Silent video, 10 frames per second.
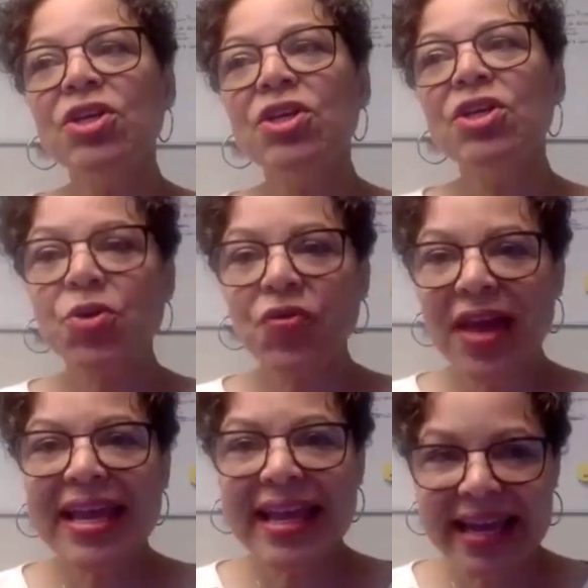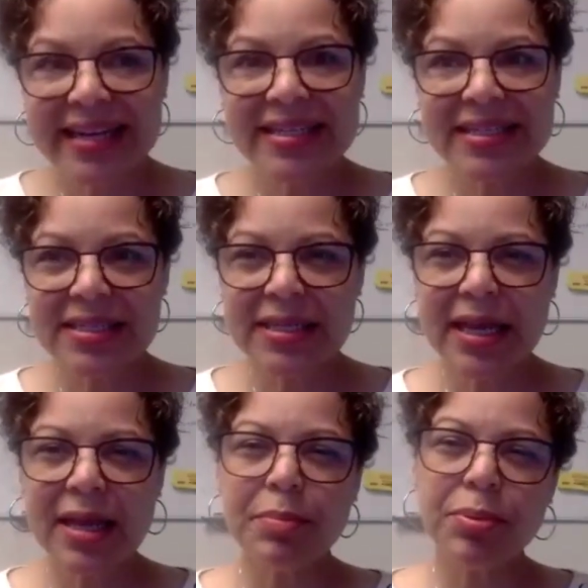so they get to
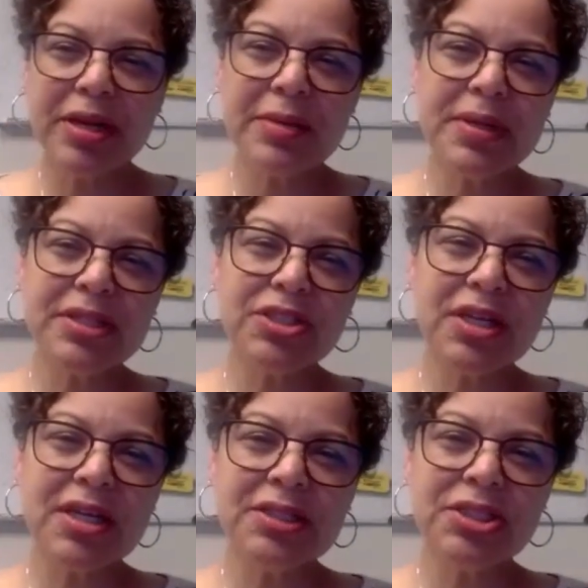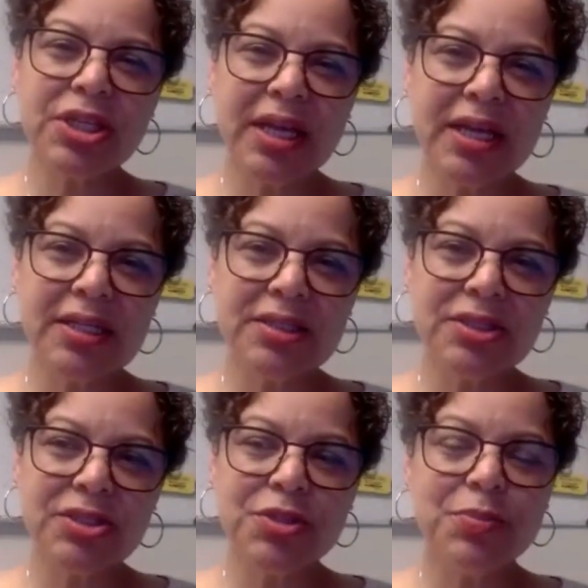stay pretty much
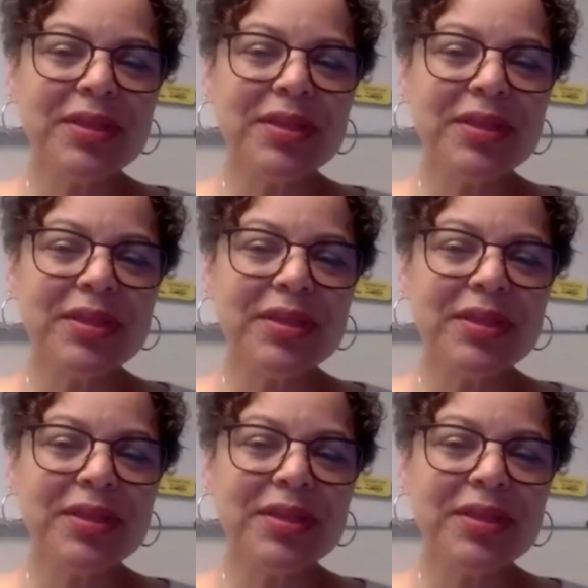unchanged,